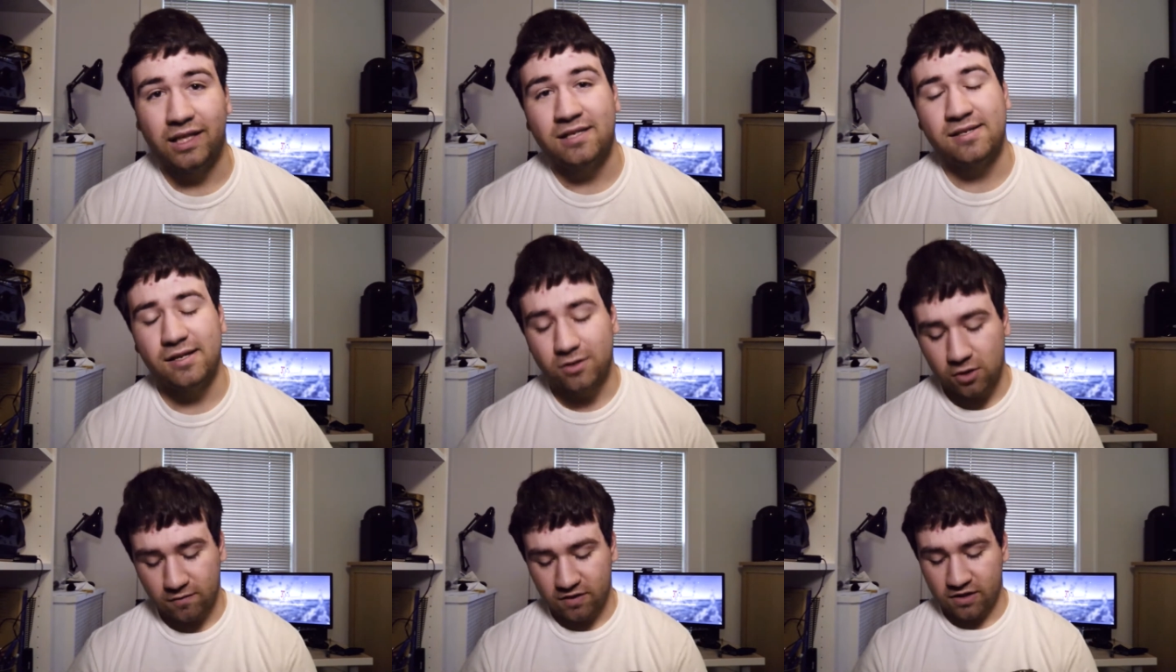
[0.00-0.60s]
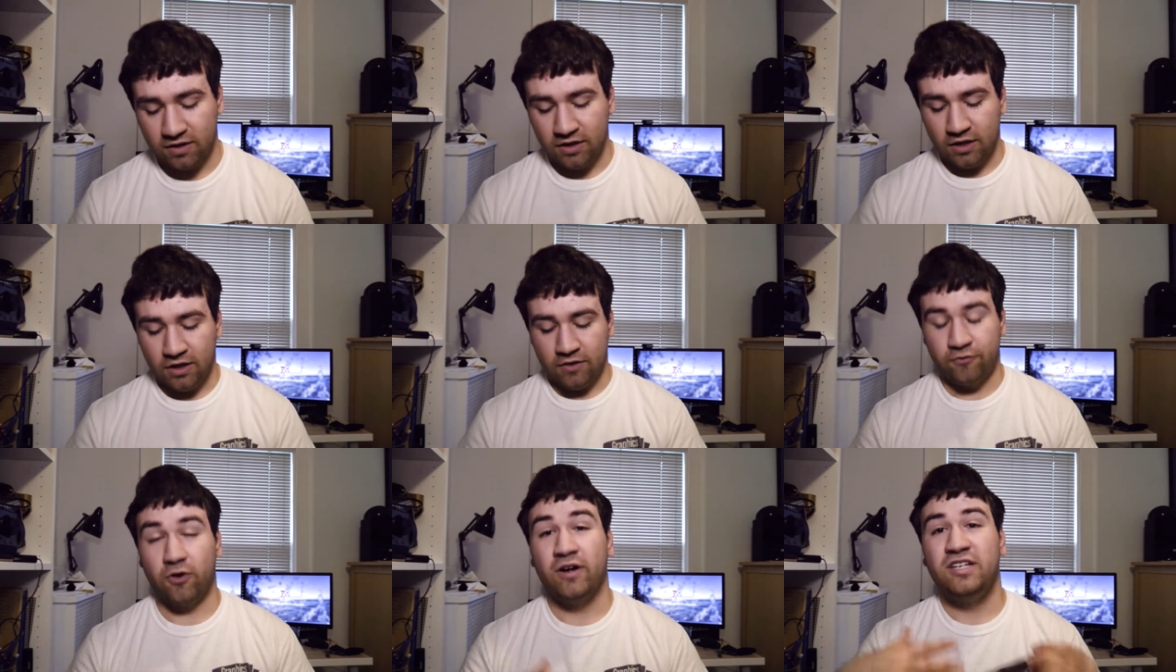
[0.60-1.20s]
They sent over,
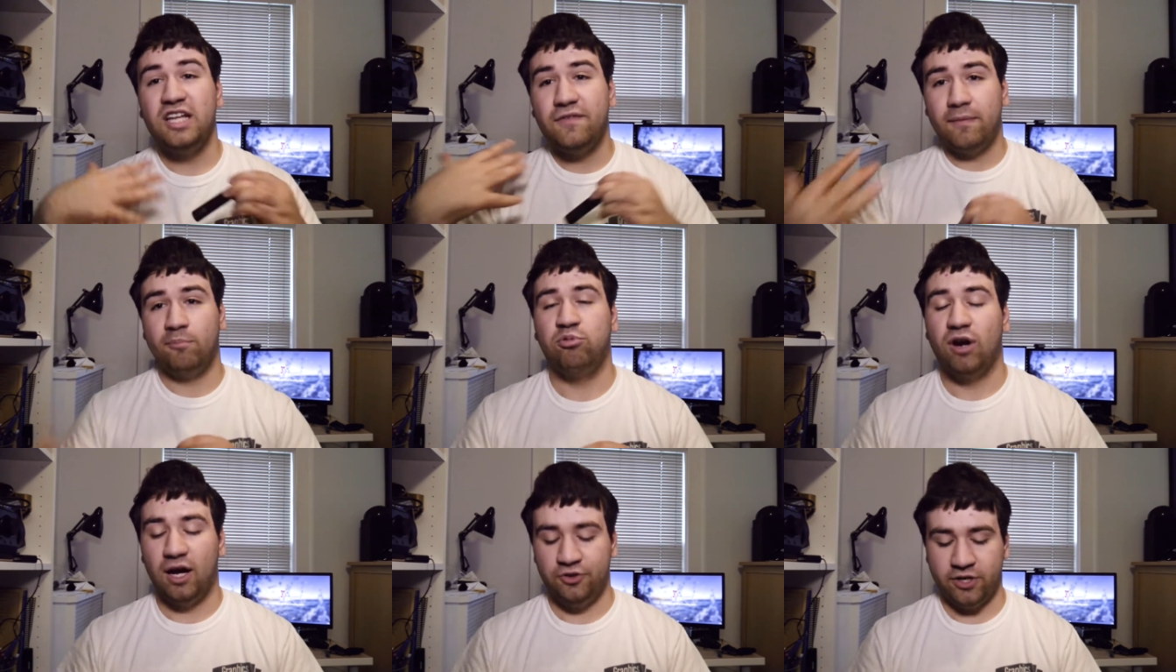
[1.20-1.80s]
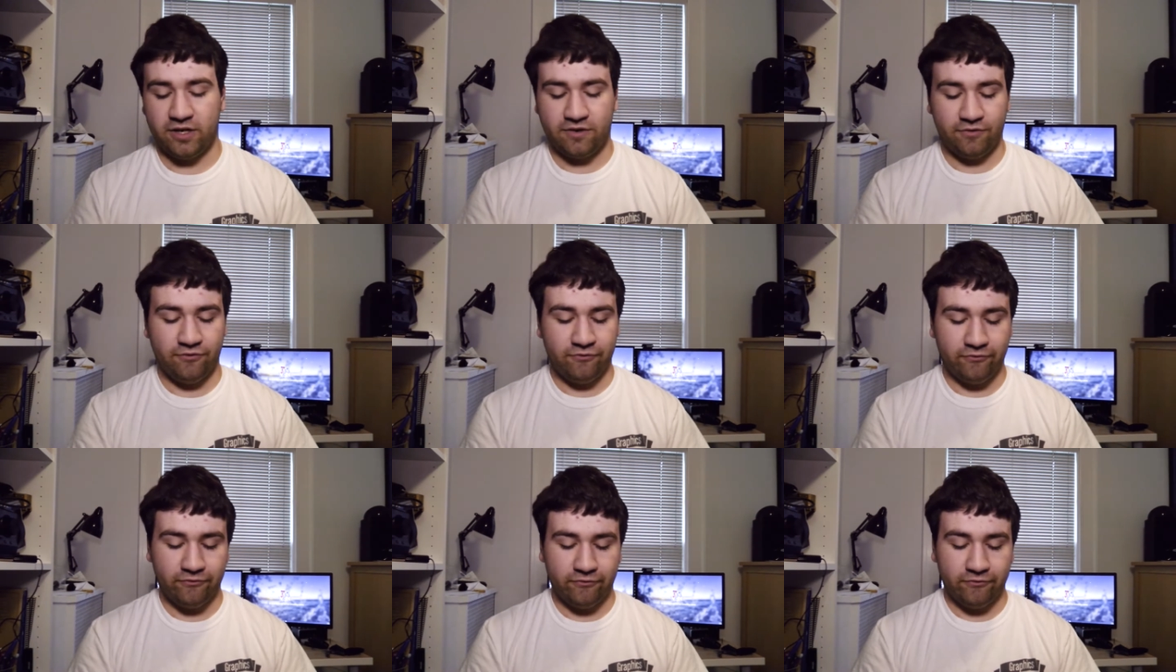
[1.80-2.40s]
for a different project,
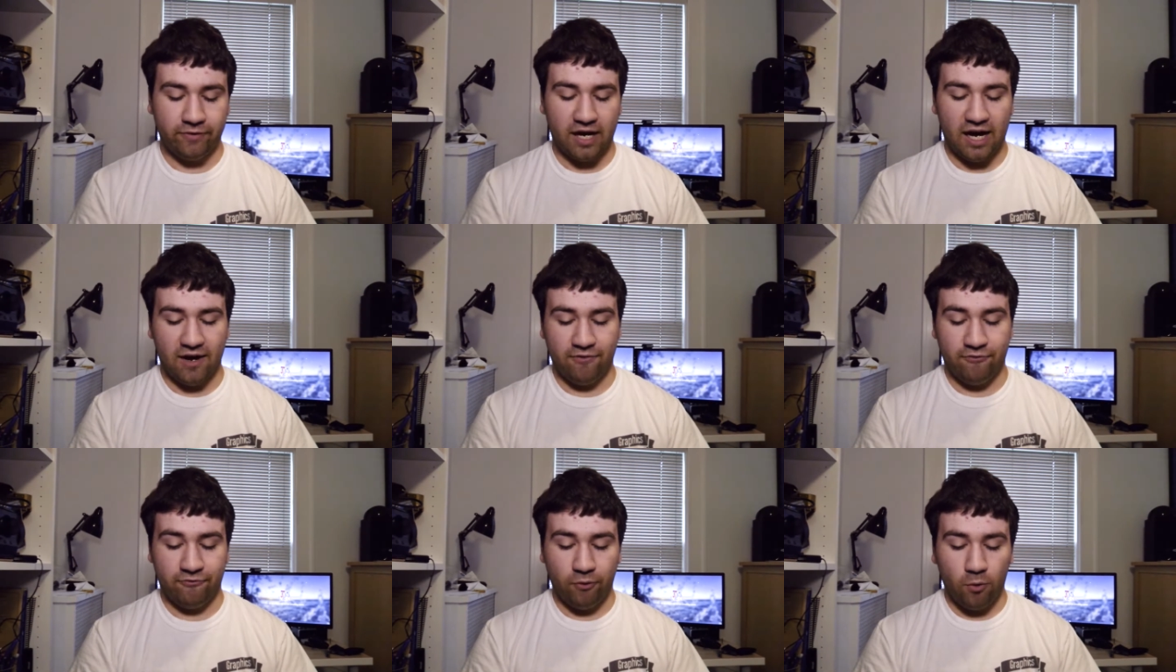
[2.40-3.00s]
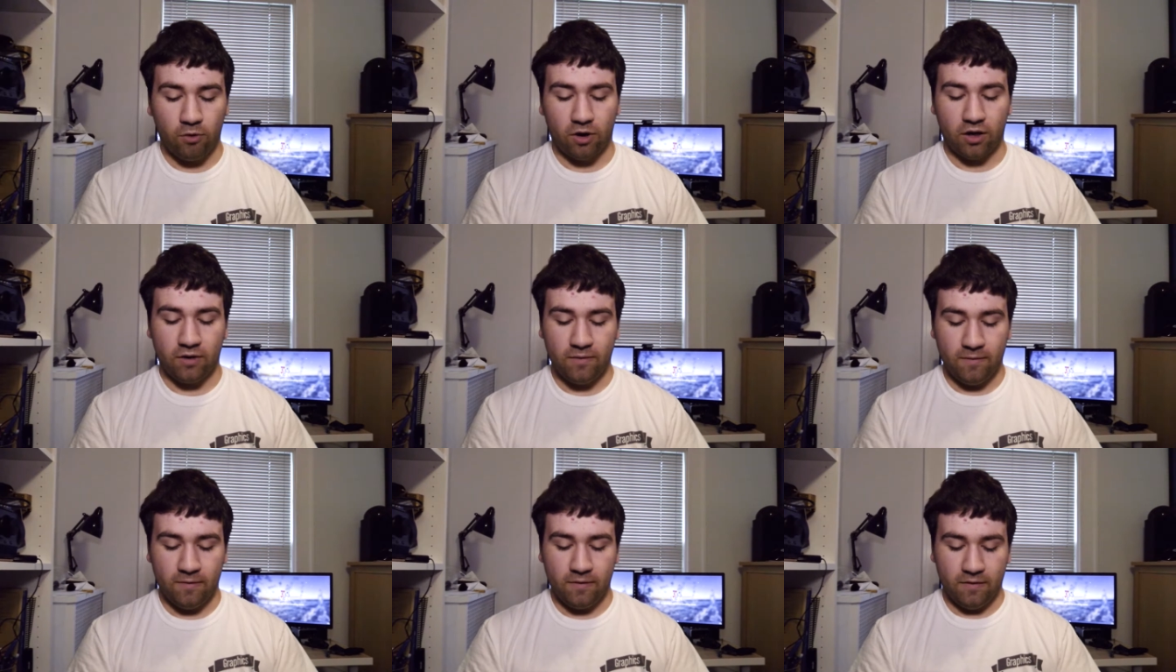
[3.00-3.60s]
4
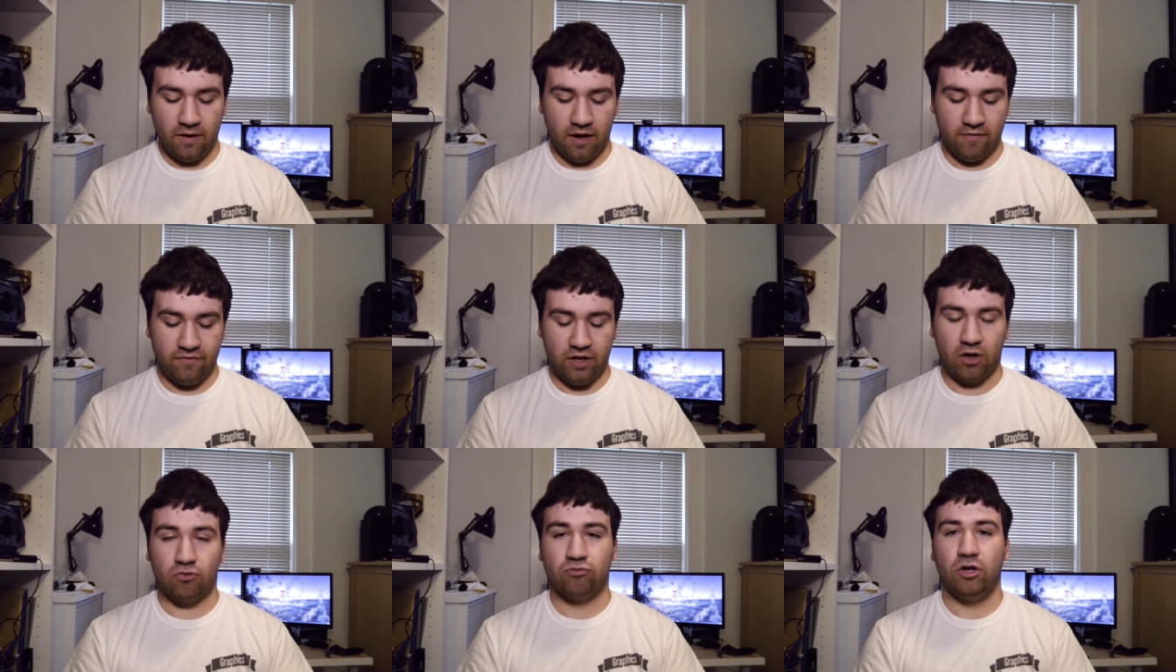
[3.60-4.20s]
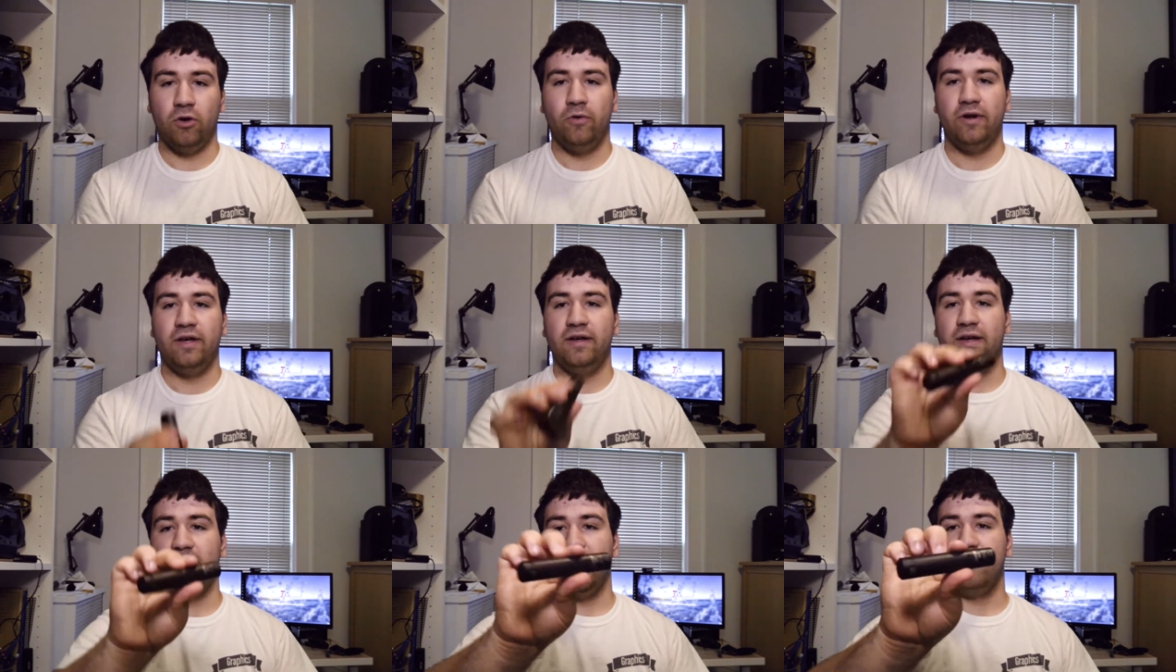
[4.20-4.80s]
of their Rode
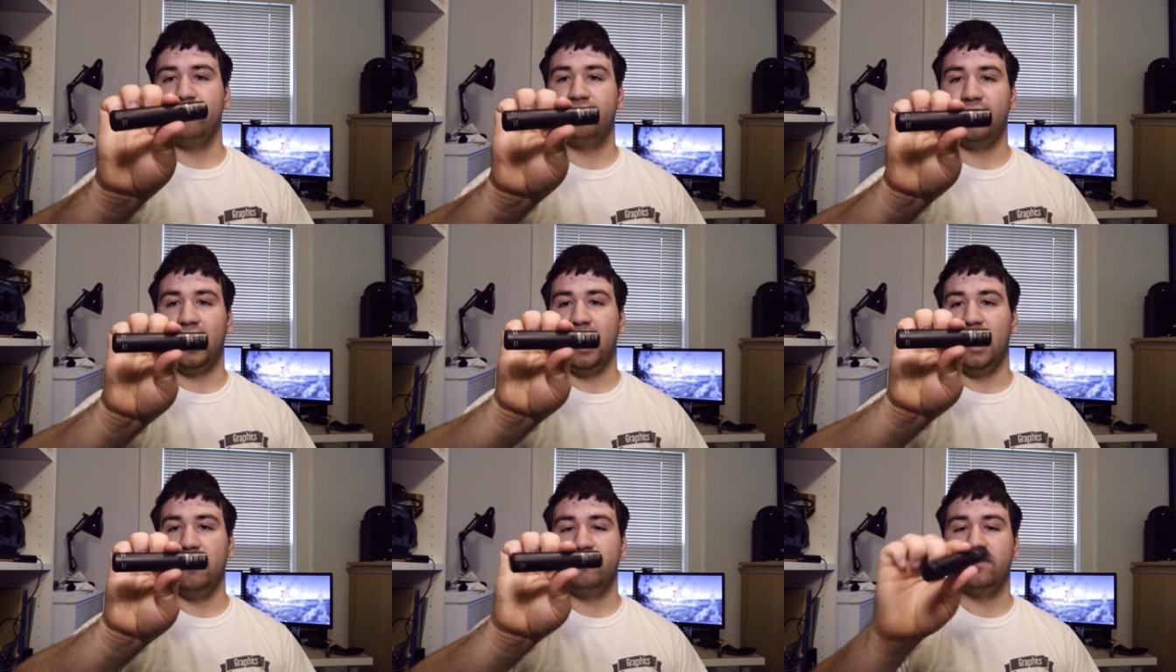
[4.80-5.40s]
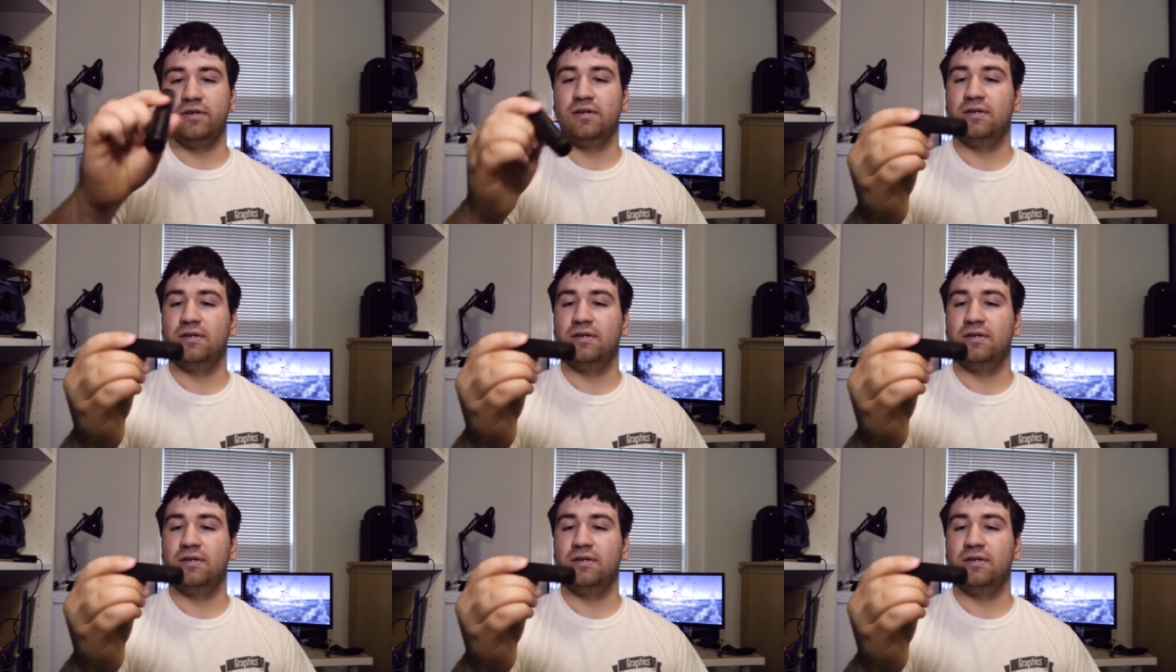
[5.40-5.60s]
M5